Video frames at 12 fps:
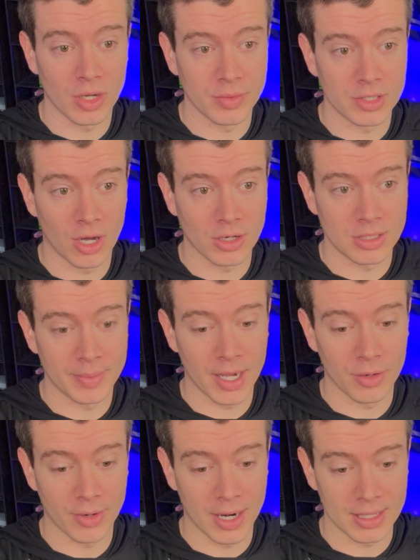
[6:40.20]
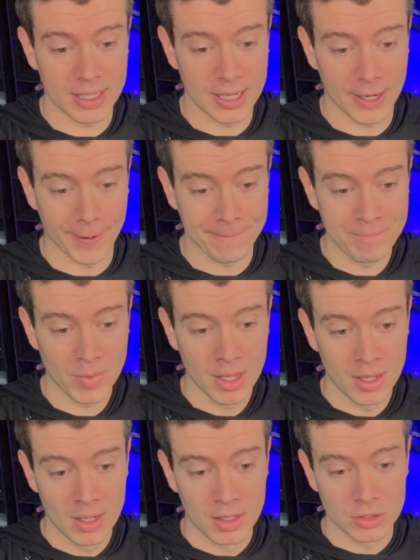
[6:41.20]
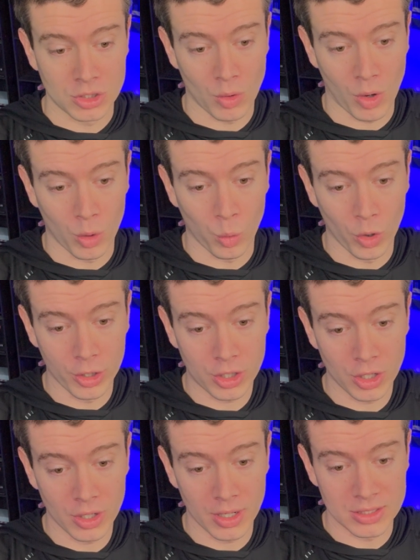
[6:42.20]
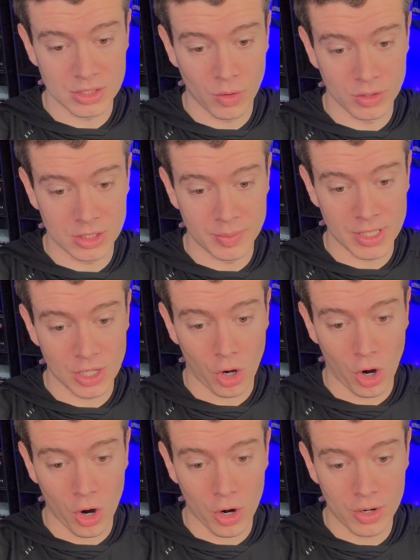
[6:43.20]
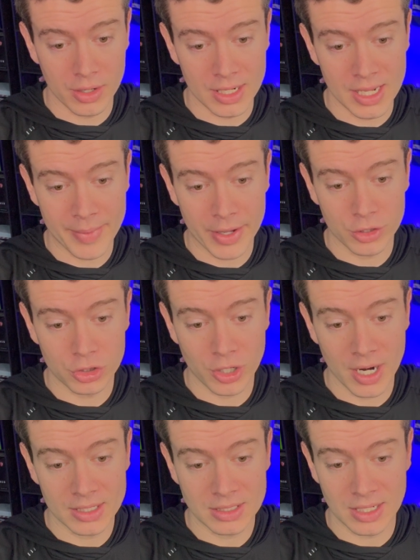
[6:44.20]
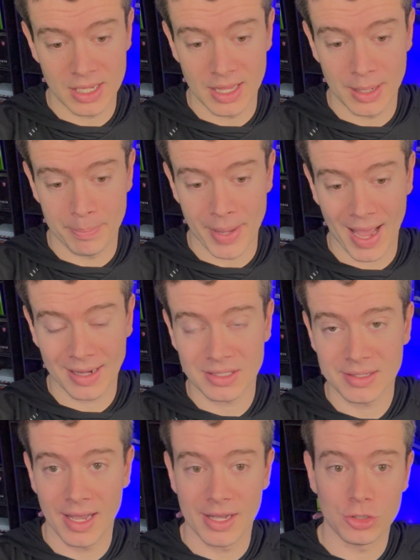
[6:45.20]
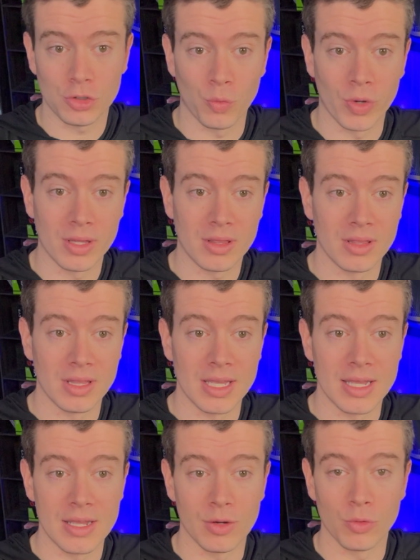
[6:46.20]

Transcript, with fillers: that we talked about right here. So our worker is going to be our email address and then a backslash with the